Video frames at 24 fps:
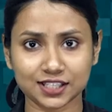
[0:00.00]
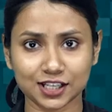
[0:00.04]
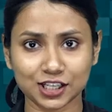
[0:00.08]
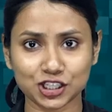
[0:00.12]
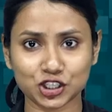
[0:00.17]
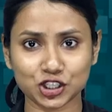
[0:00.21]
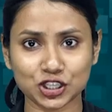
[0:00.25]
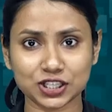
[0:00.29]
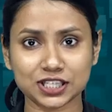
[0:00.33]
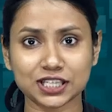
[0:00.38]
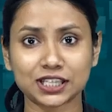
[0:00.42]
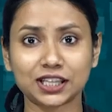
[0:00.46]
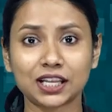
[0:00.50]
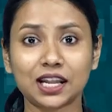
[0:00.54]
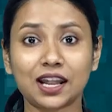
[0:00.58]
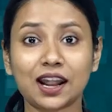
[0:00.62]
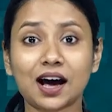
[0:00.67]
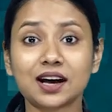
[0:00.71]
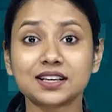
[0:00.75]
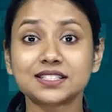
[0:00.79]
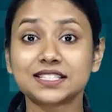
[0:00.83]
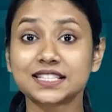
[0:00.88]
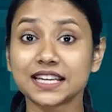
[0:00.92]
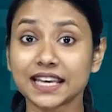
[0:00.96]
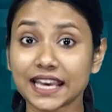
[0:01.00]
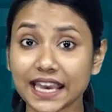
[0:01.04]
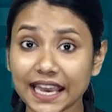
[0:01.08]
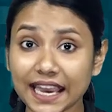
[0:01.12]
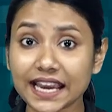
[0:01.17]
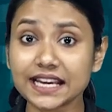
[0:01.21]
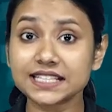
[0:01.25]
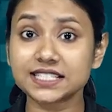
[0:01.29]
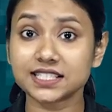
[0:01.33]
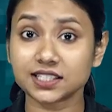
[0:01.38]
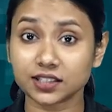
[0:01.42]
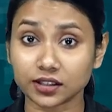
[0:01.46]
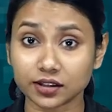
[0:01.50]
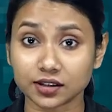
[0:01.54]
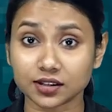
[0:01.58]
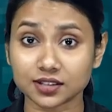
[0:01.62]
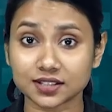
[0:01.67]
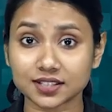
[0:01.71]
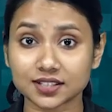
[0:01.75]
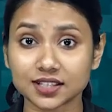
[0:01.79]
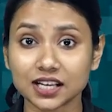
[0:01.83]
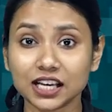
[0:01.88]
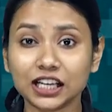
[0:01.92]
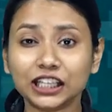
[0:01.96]
searches in the last eight
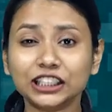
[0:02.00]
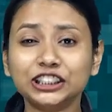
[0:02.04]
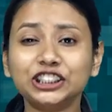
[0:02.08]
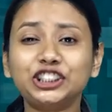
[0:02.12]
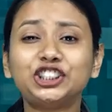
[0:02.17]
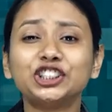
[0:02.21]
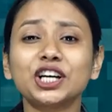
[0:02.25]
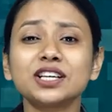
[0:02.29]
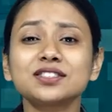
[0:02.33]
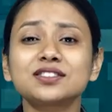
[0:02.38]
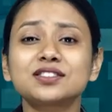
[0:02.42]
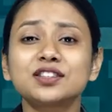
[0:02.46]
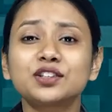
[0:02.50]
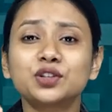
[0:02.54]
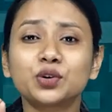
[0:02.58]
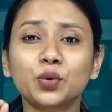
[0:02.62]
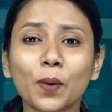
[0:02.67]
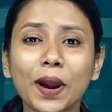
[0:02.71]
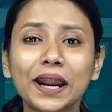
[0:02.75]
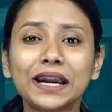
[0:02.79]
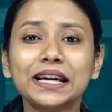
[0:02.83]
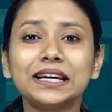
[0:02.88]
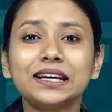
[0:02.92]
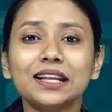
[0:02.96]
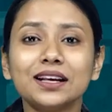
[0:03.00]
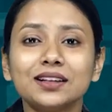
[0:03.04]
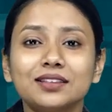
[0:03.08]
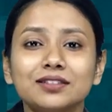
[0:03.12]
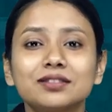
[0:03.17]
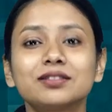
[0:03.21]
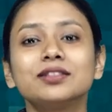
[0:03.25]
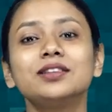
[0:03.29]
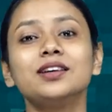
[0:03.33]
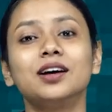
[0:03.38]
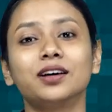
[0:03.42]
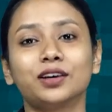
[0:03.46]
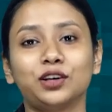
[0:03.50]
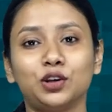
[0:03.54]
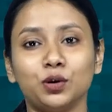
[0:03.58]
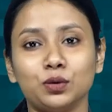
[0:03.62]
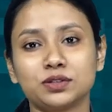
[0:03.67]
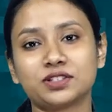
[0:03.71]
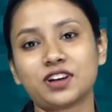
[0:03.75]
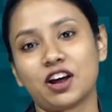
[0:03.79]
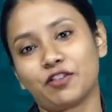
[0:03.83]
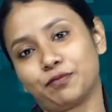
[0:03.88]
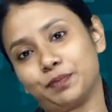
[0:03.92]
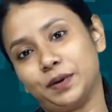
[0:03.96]
years, just twenty-three
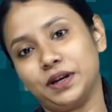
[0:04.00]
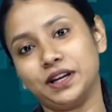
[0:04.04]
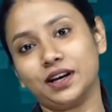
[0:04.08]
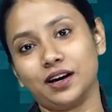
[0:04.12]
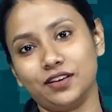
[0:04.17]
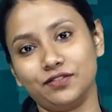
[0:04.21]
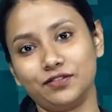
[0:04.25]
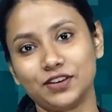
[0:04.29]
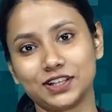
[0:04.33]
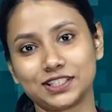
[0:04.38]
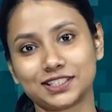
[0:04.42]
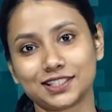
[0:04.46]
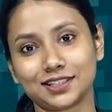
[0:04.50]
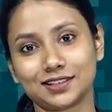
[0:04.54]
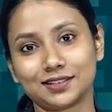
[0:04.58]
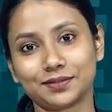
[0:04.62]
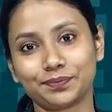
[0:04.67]
accused have been convicted.